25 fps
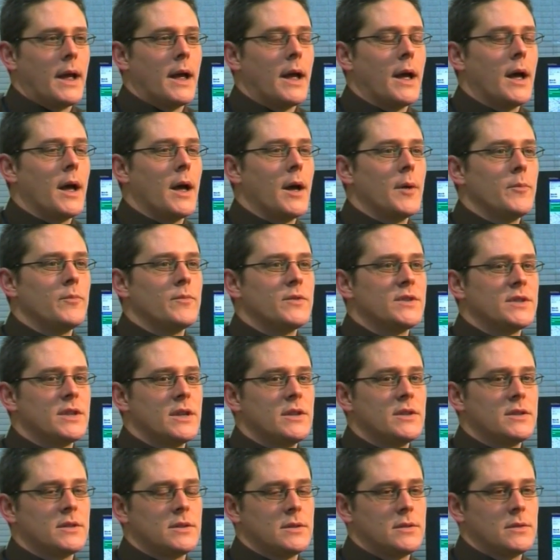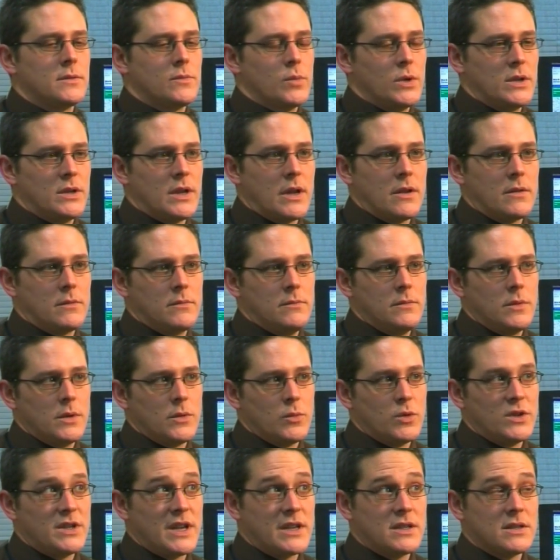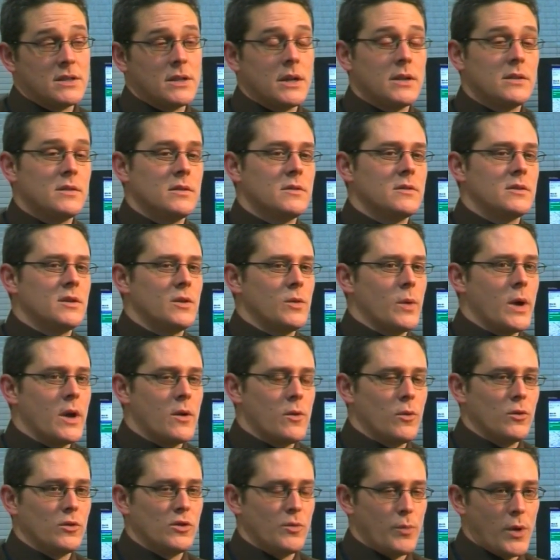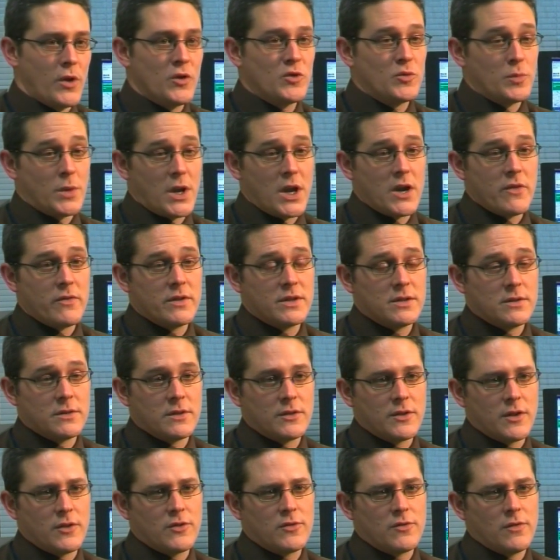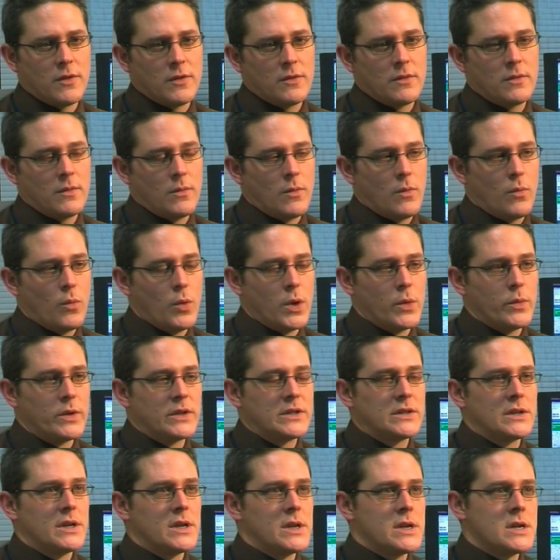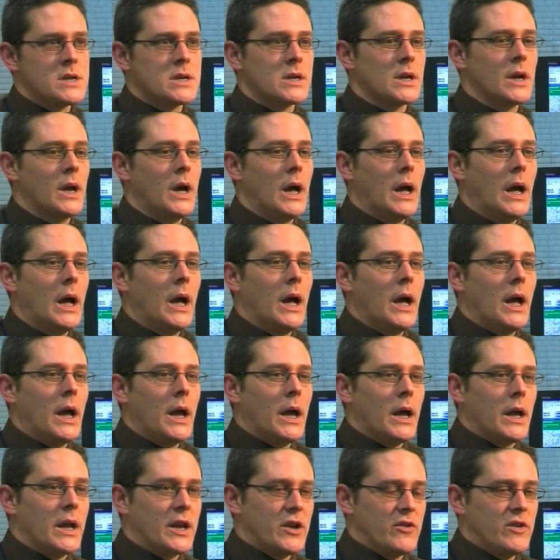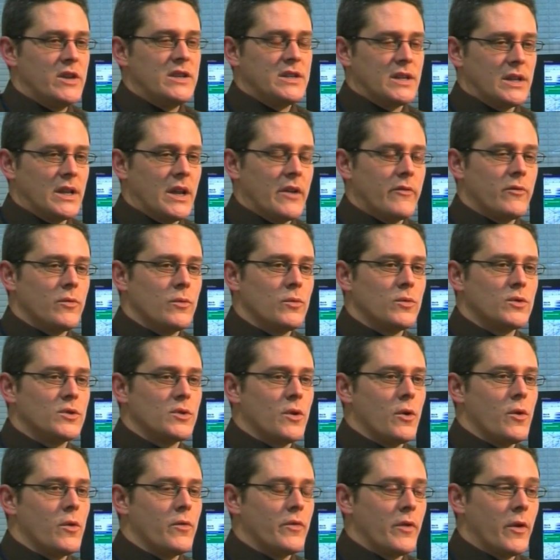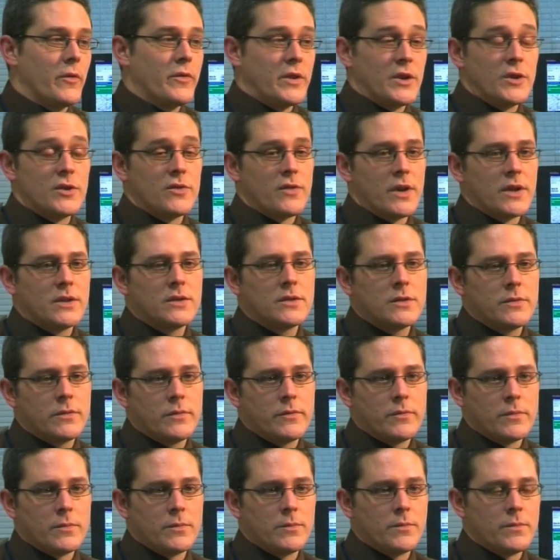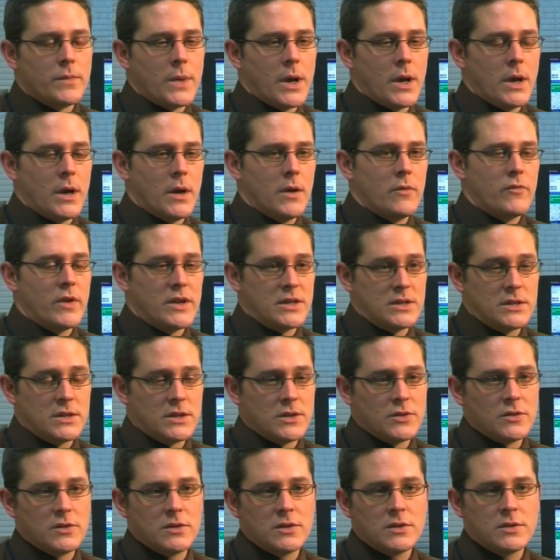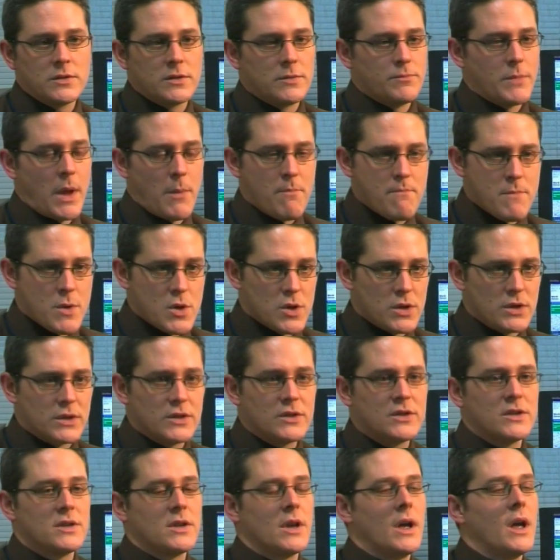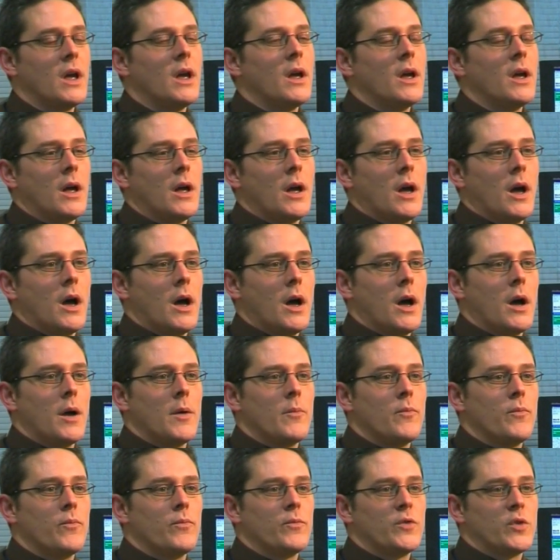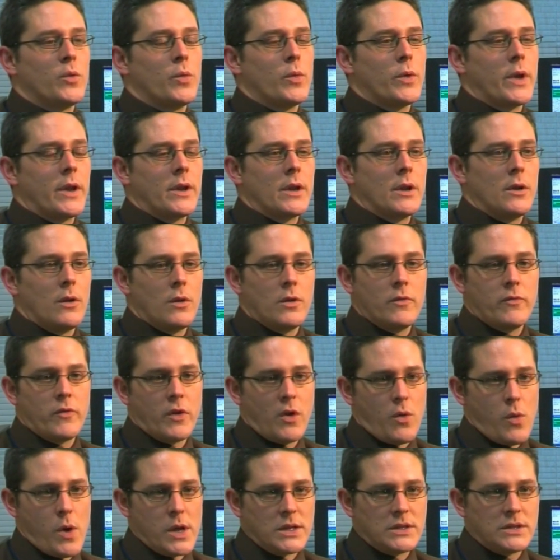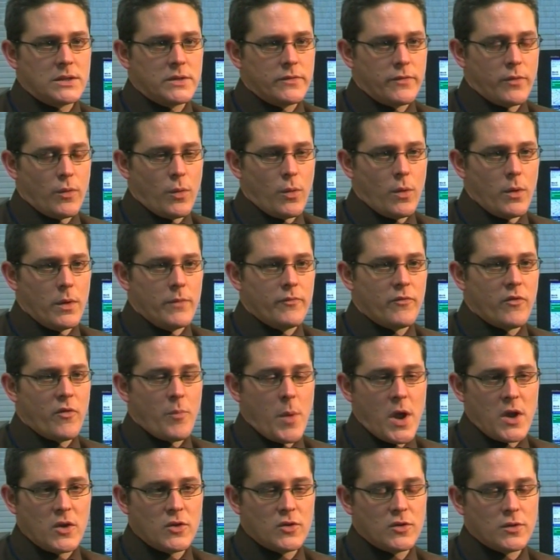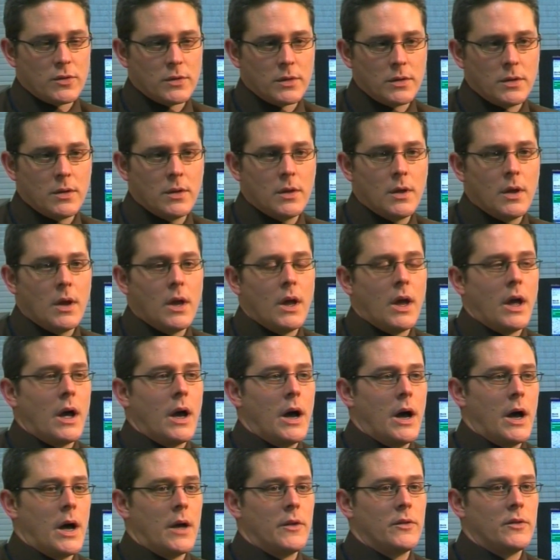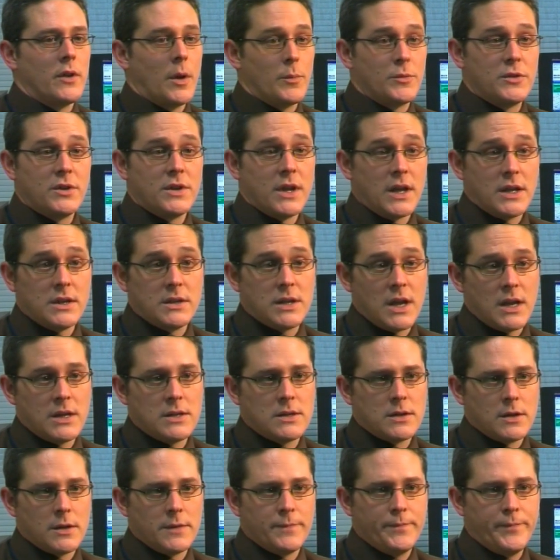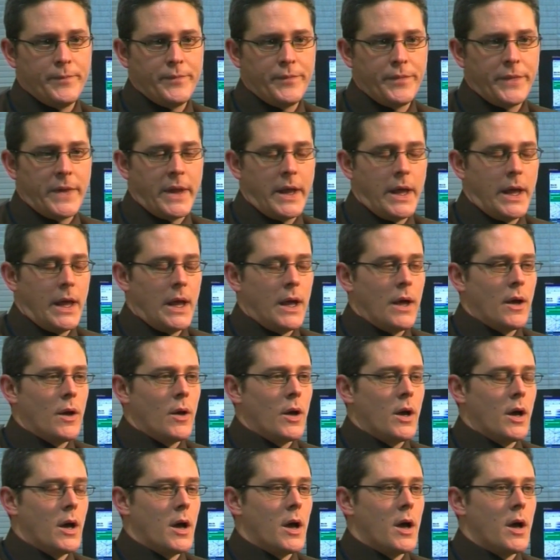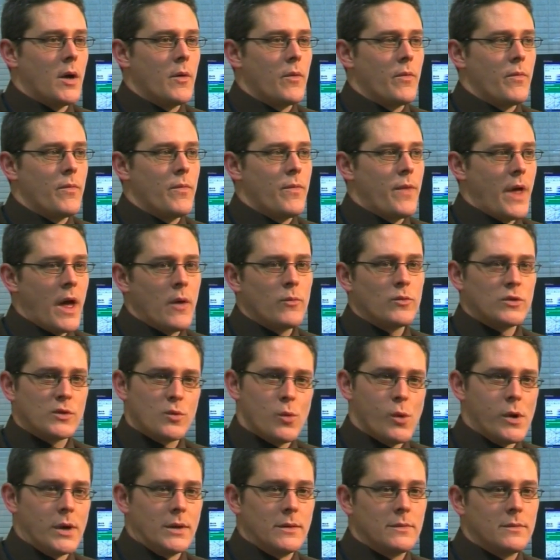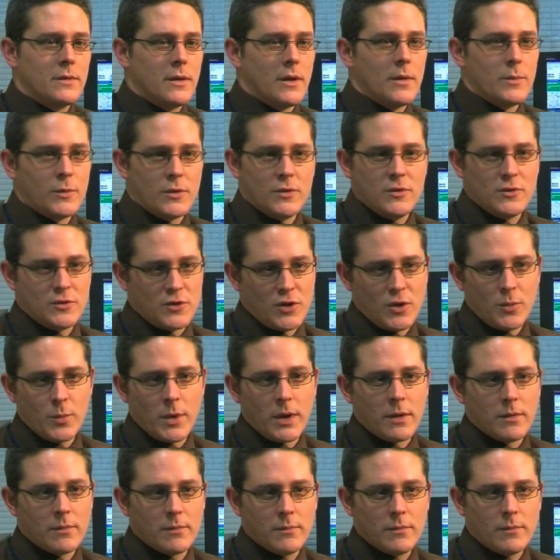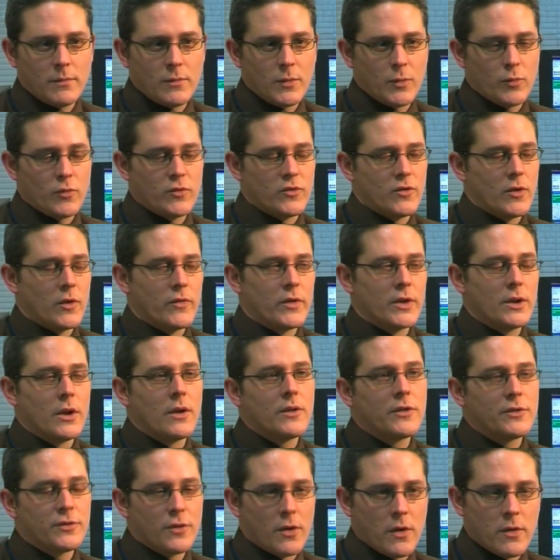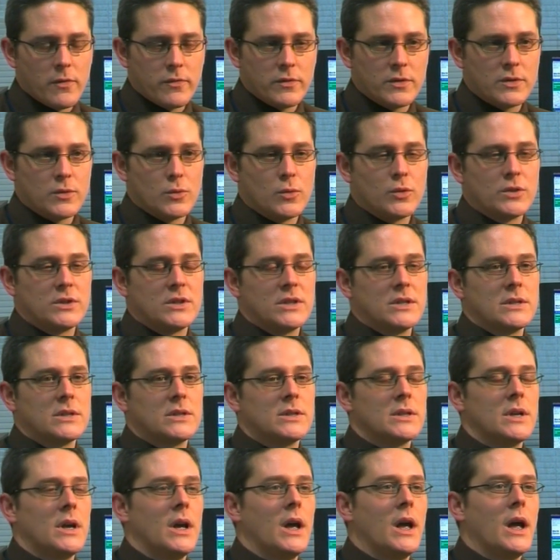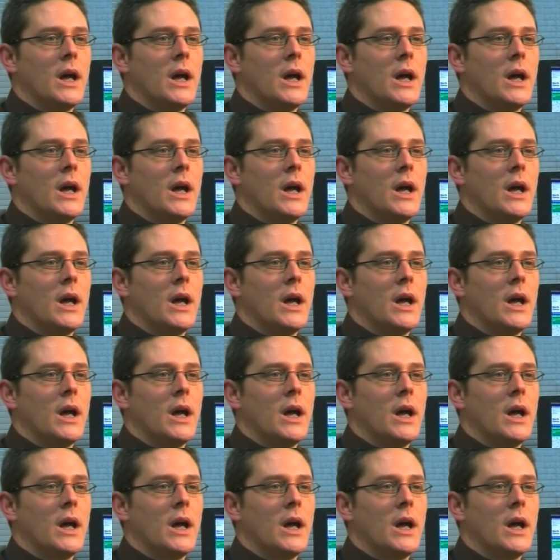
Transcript: Um, since we, de you know, we designated two air quality management areas in the district, we were seeing increasing levels of, of interest from uh, residents, members, um, so we're getting a lot of requests for information and up-to-date data. Uh, that was quite time consuming. It was involving a lot of staff resources.